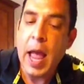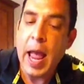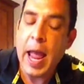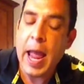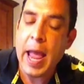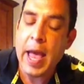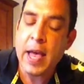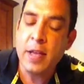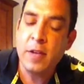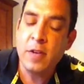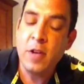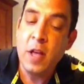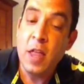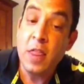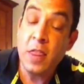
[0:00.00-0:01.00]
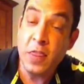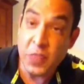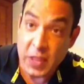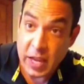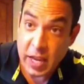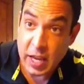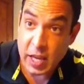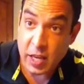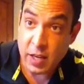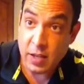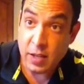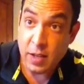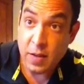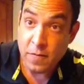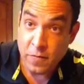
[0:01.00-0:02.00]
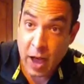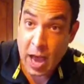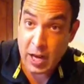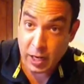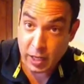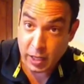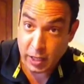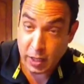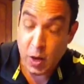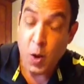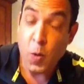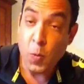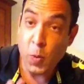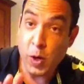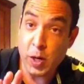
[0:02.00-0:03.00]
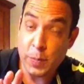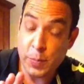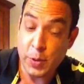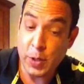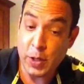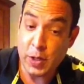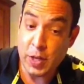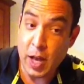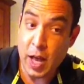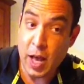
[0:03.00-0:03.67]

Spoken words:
And then finally, we're going to put